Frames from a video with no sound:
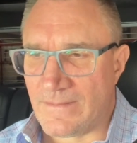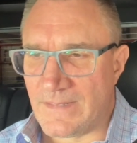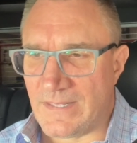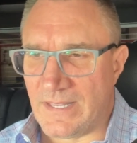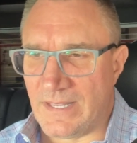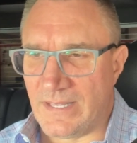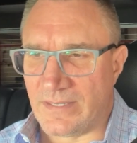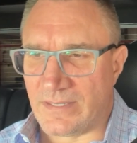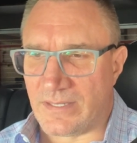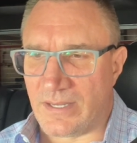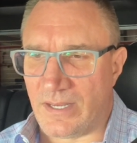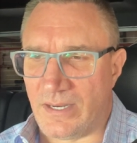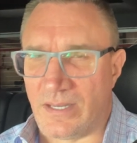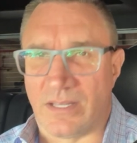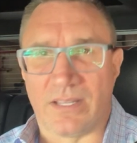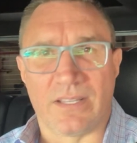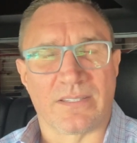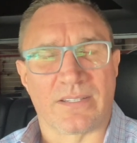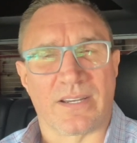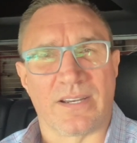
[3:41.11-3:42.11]
And it's
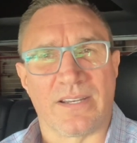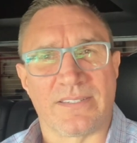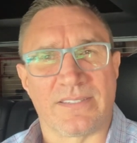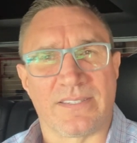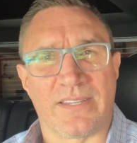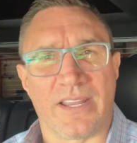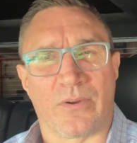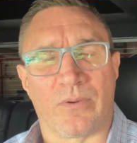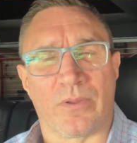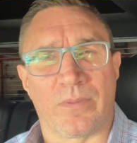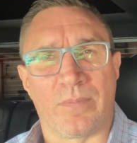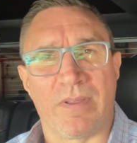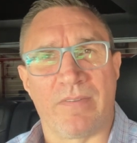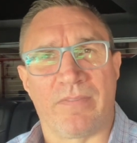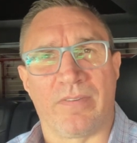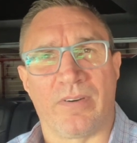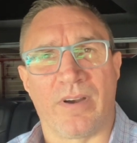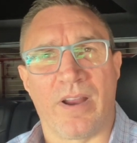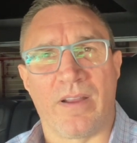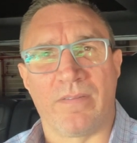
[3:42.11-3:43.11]
gonna it's gonna stick with me
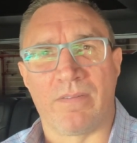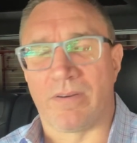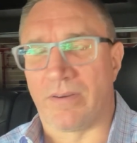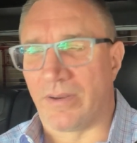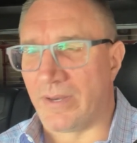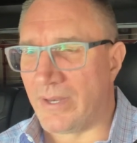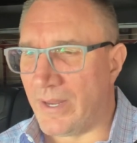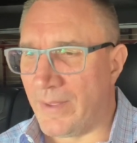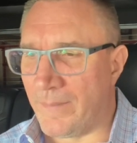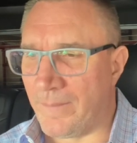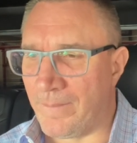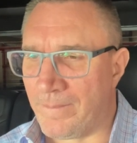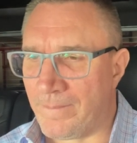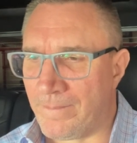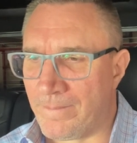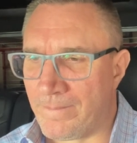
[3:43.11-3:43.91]
forever. And um,